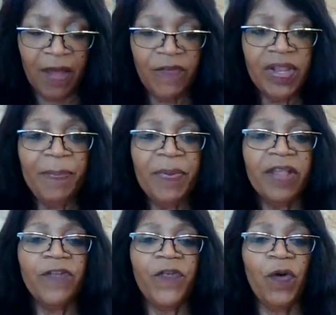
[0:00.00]

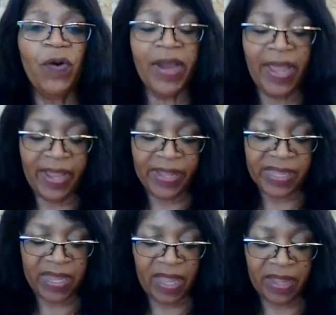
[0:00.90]
Philippians 4 8
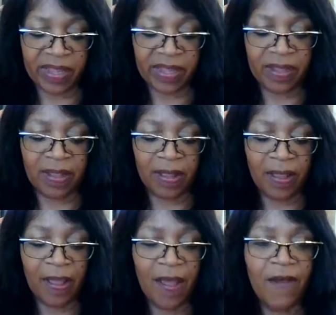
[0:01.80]
says,
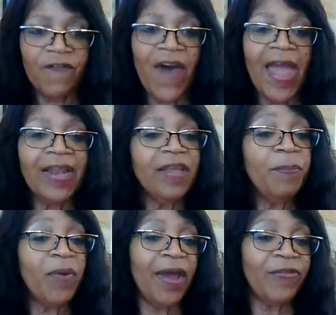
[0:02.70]
Finally,
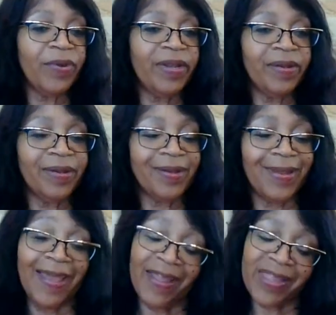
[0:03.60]
brethren
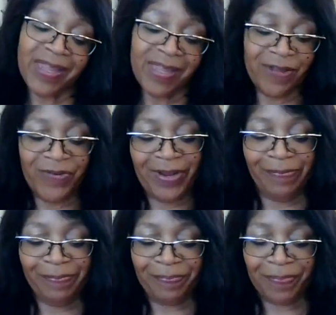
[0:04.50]
and
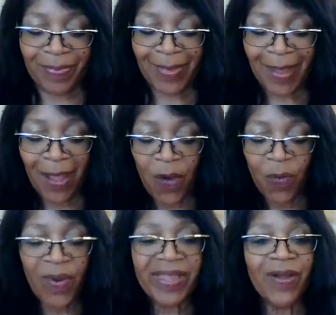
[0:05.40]
sistren,
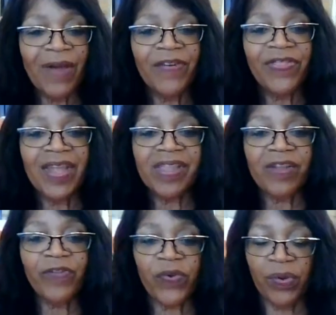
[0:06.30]
whatsoever things
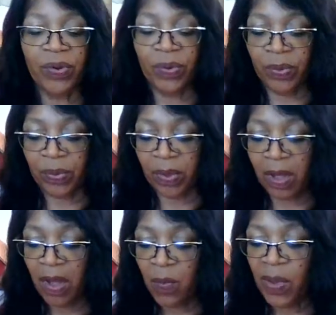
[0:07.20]
are true,
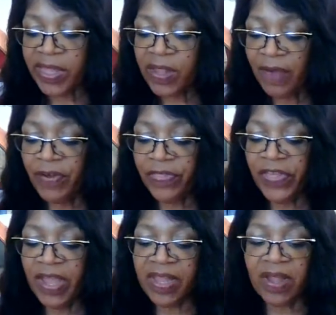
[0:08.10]
whatsoever
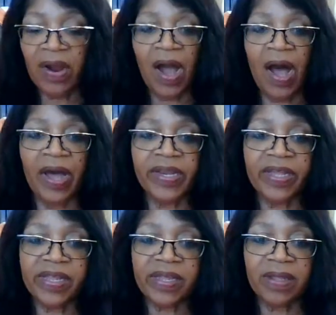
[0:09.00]
things are
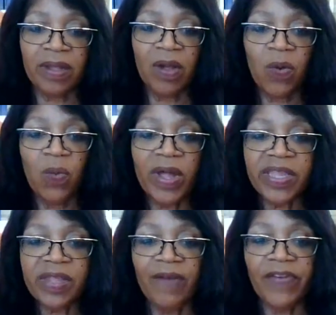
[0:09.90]
honest,
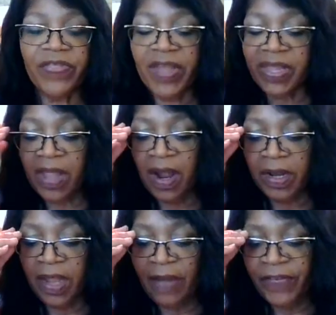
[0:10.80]
whatsoever things are
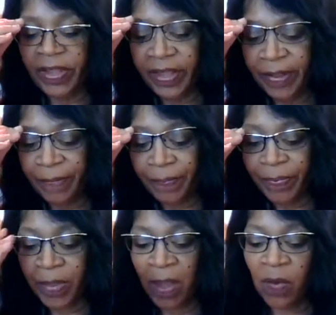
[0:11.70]
lovely,
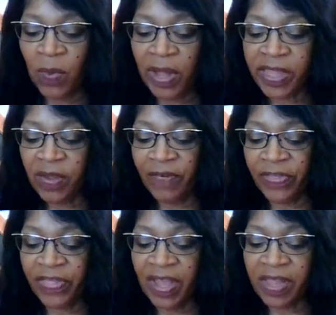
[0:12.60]
whatsoever
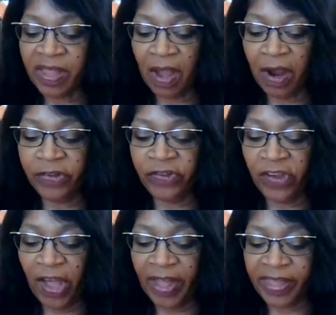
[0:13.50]
things are
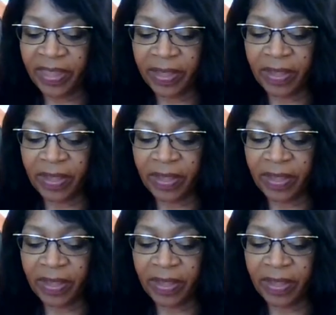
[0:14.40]
just,